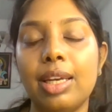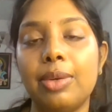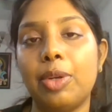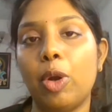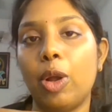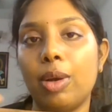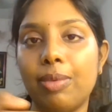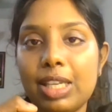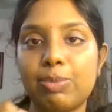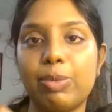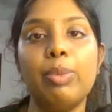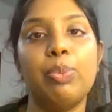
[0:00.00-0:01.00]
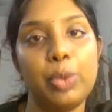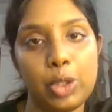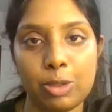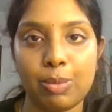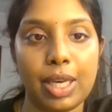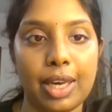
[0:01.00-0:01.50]
and it will always be
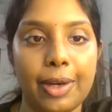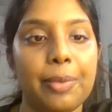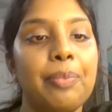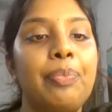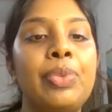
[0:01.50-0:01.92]
pushed behind.